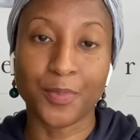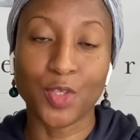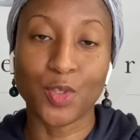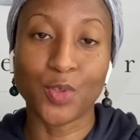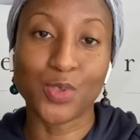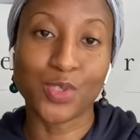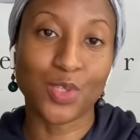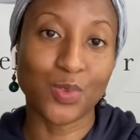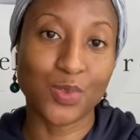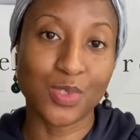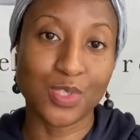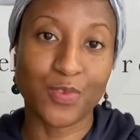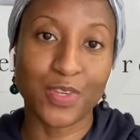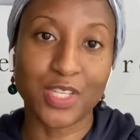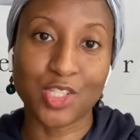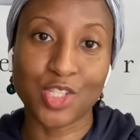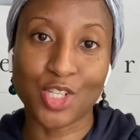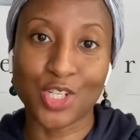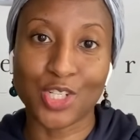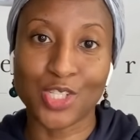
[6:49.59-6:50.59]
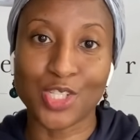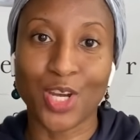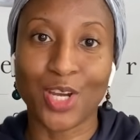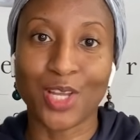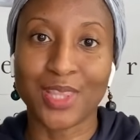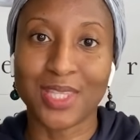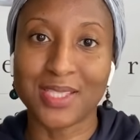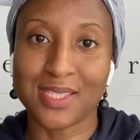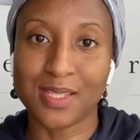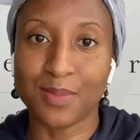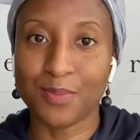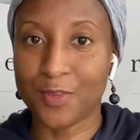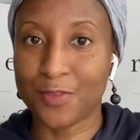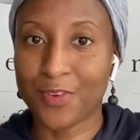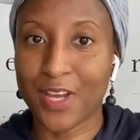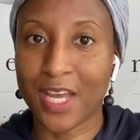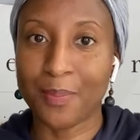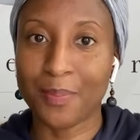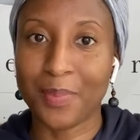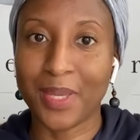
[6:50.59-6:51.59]
use those features on the
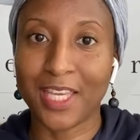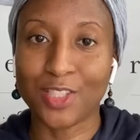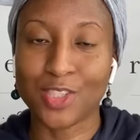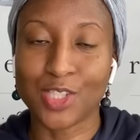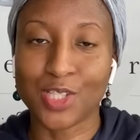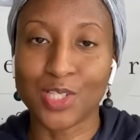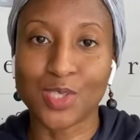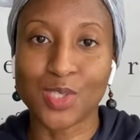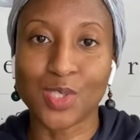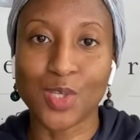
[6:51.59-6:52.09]
Zipify Pages.